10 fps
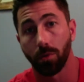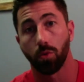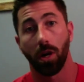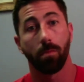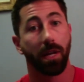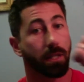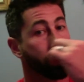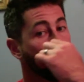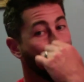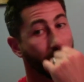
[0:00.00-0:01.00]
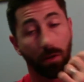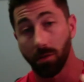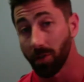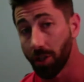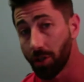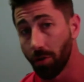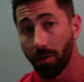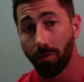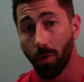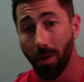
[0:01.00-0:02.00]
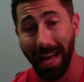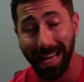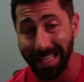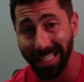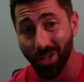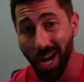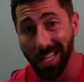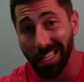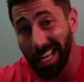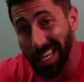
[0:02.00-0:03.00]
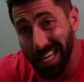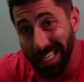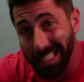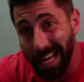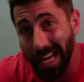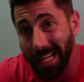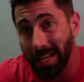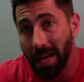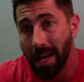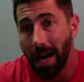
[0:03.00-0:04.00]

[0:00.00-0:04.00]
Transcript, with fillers: 20 minutes is what I was ultimately shooting for. I get distracted, I get excited.